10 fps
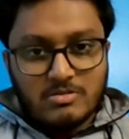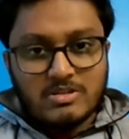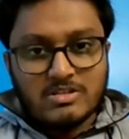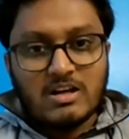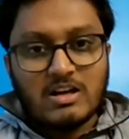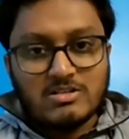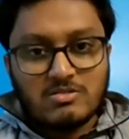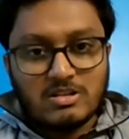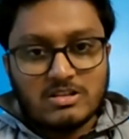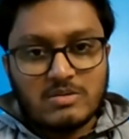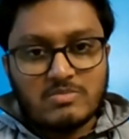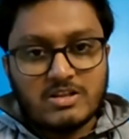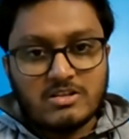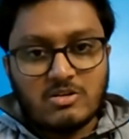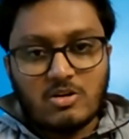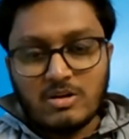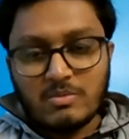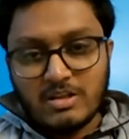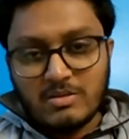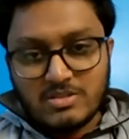we discussed on the subject a
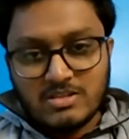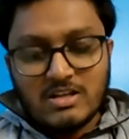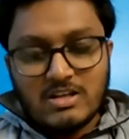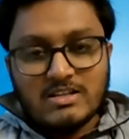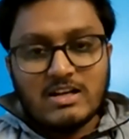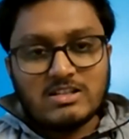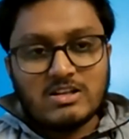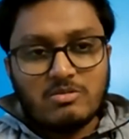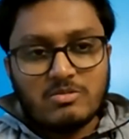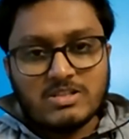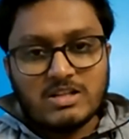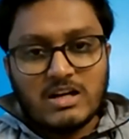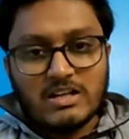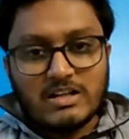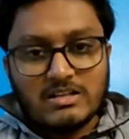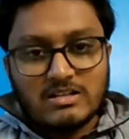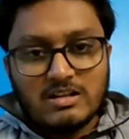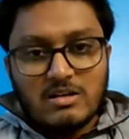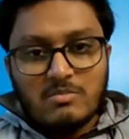lot of times. That's how we started.